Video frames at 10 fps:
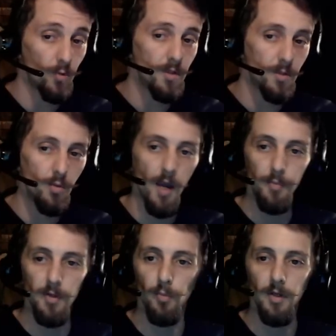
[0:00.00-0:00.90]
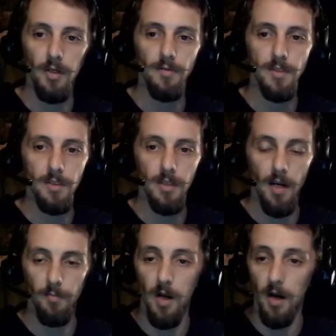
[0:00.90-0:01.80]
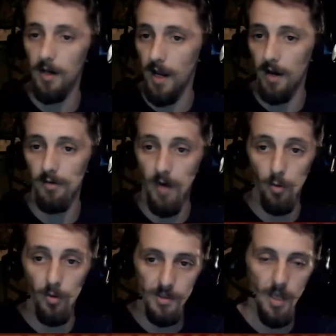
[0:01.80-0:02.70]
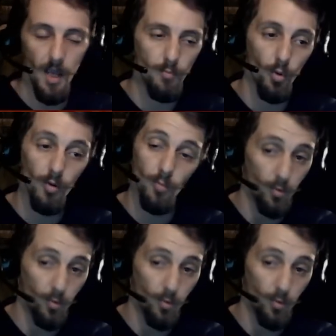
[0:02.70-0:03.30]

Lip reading: we do happen to bring in the Scarab God out of our sideboard,